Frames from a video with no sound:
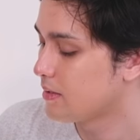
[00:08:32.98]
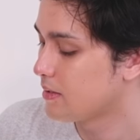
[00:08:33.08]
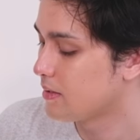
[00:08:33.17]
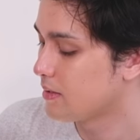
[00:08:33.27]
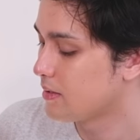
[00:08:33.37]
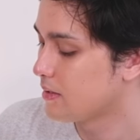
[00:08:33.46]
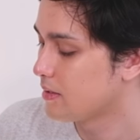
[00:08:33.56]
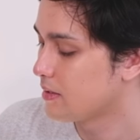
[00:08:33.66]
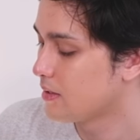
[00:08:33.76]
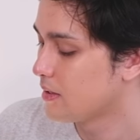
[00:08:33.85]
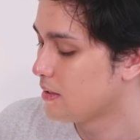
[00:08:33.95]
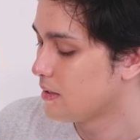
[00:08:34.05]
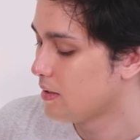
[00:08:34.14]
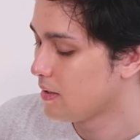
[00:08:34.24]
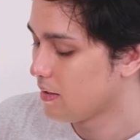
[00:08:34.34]

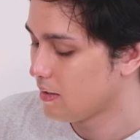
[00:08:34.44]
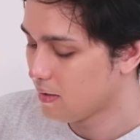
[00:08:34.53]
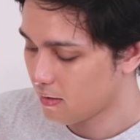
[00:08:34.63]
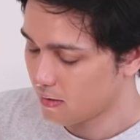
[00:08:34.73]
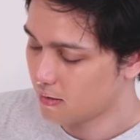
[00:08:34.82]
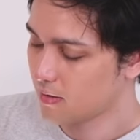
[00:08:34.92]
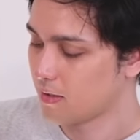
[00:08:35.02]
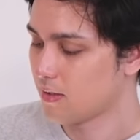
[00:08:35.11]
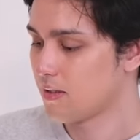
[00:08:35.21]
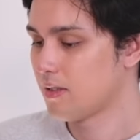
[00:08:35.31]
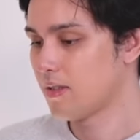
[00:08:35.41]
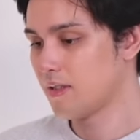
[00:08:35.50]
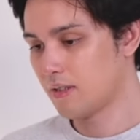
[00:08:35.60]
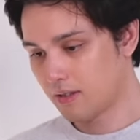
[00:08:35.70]
[no speech]